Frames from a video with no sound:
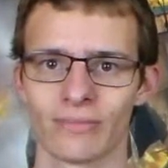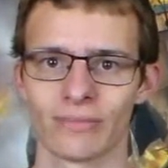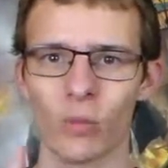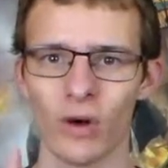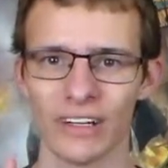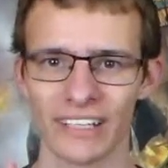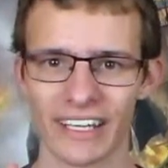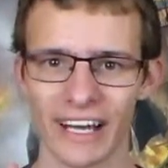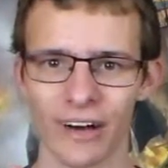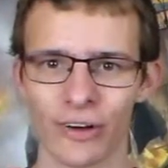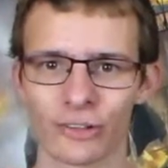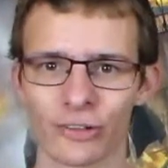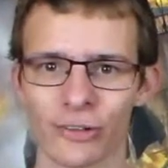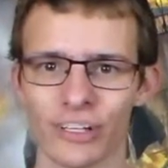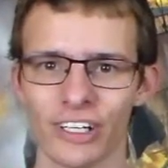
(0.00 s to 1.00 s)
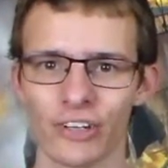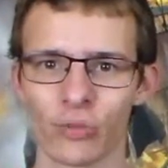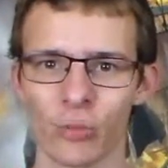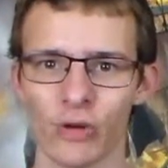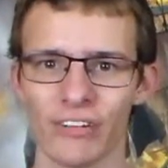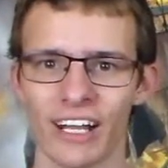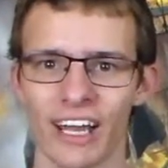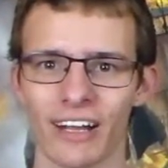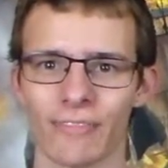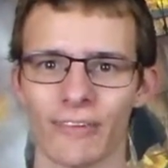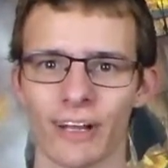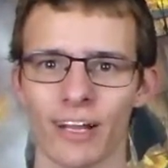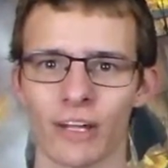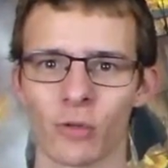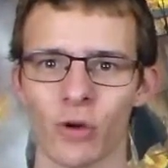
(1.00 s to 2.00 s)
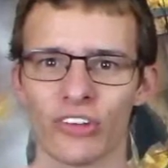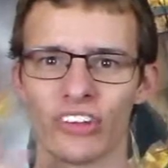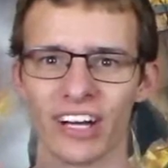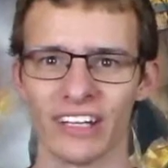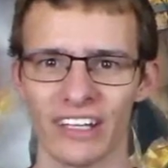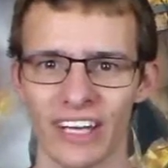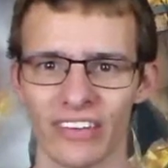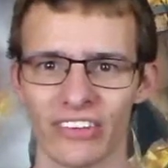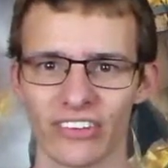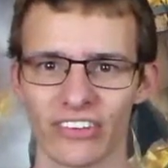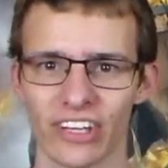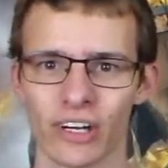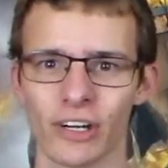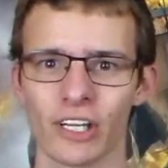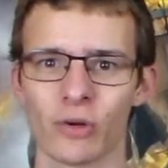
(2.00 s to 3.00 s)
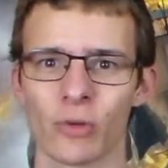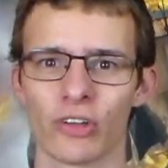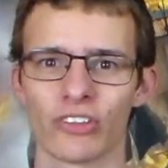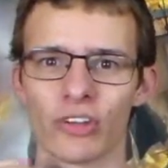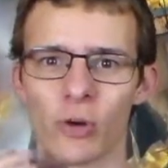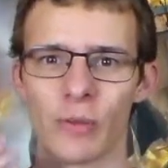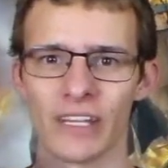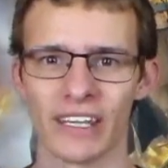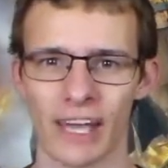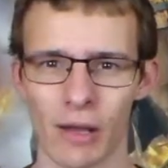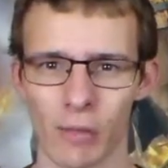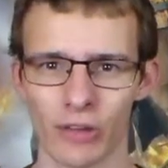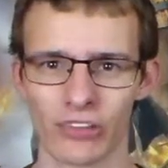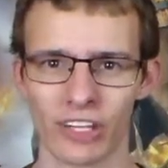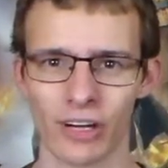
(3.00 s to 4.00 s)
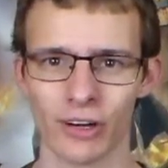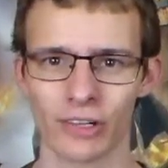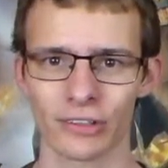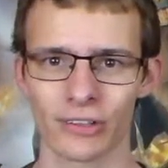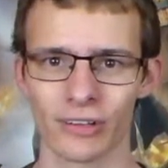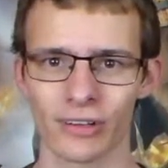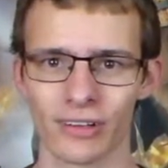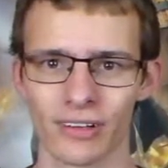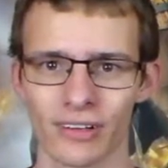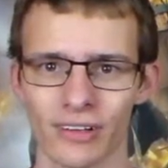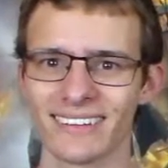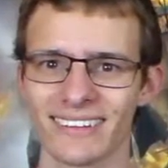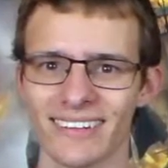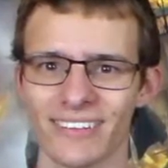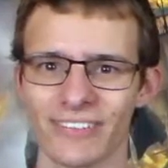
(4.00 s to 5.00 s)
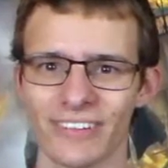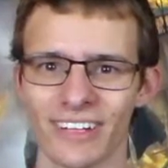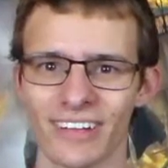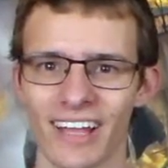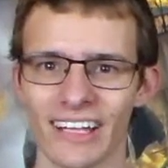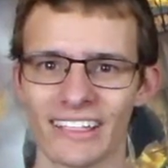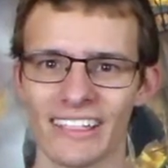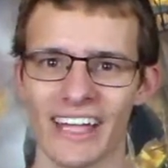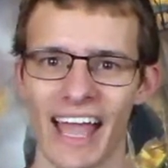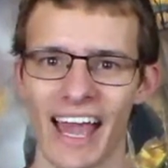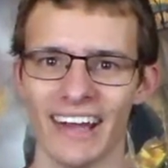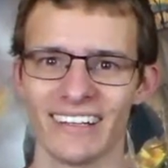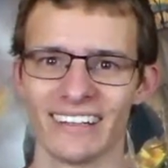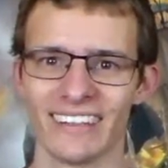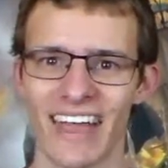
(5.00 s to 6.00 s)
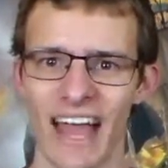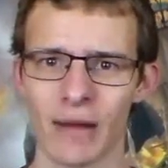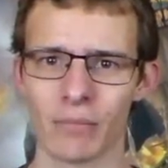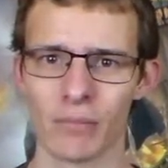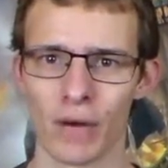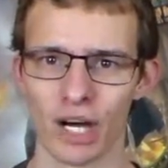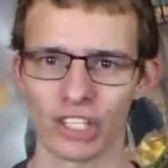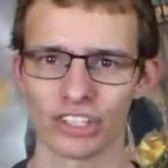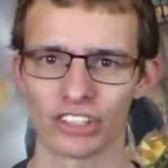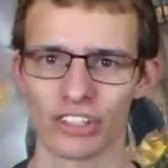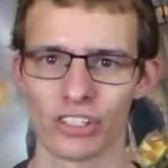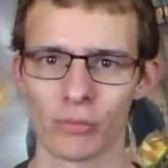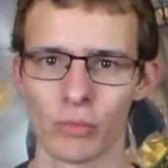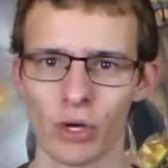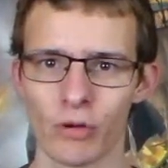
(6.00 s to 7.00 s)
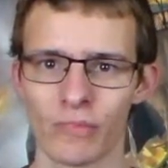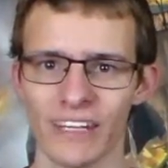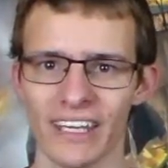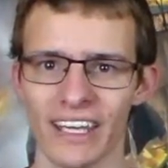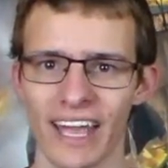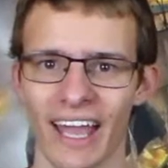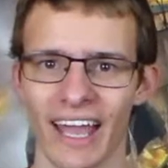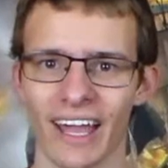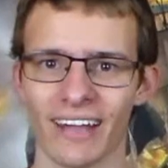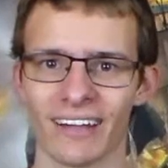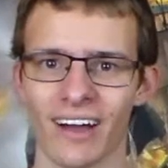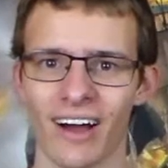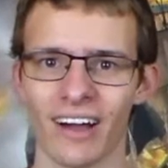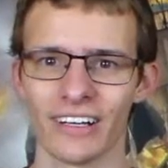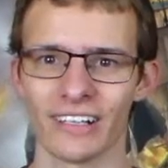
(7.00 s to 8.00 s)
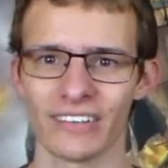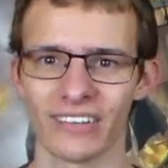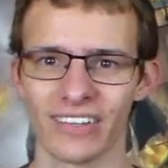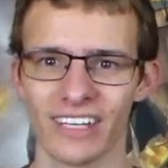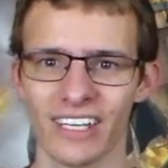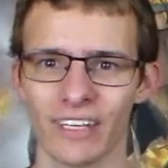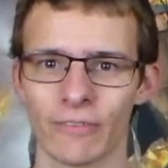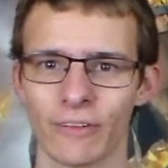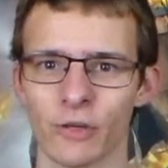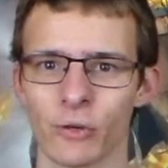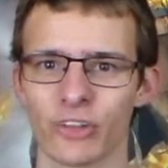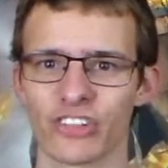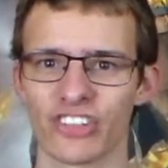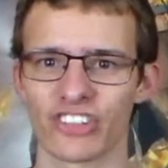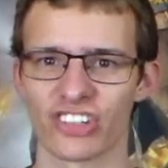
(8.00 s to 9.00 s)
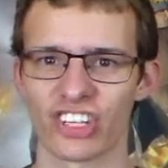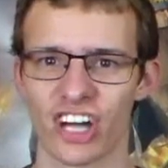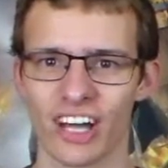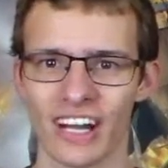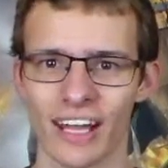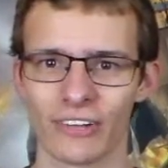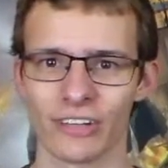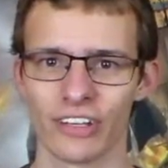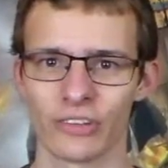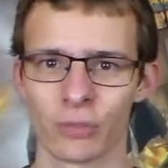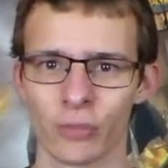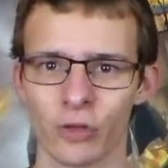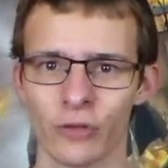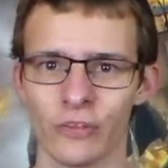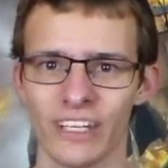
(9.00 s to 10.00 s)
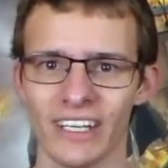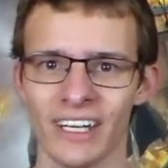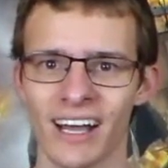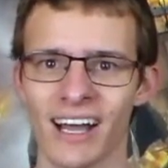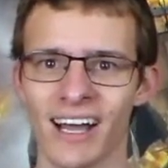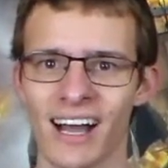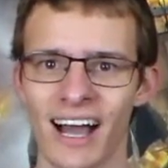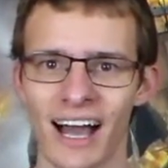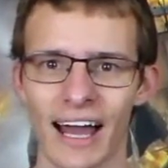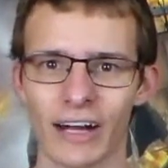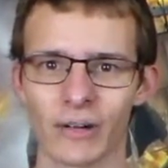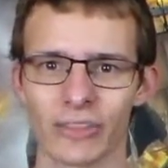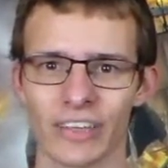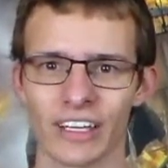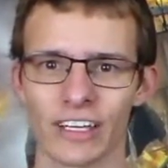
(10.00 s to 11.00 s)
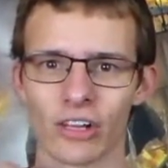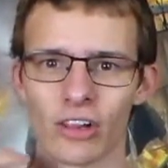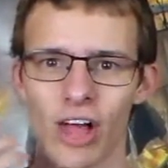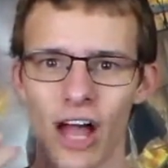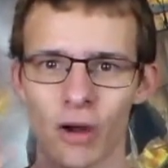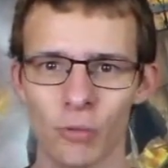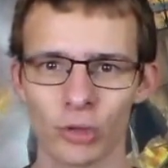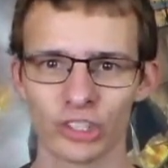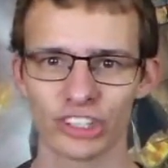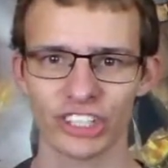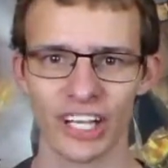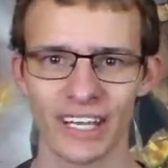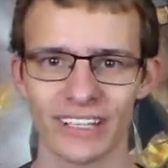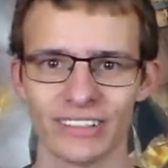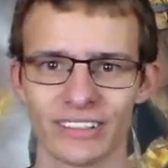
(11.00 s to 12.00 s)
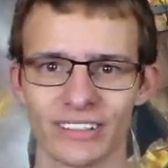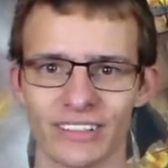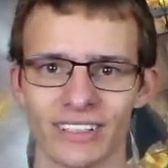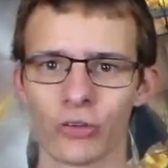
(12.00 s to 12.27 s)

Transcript: And one character in this movie that I felt like was unnecessary was Toby Kebbell's character. I didn't feel like he added that much to the movie and honestly if he was just cut out this movie I don't think a lot would change.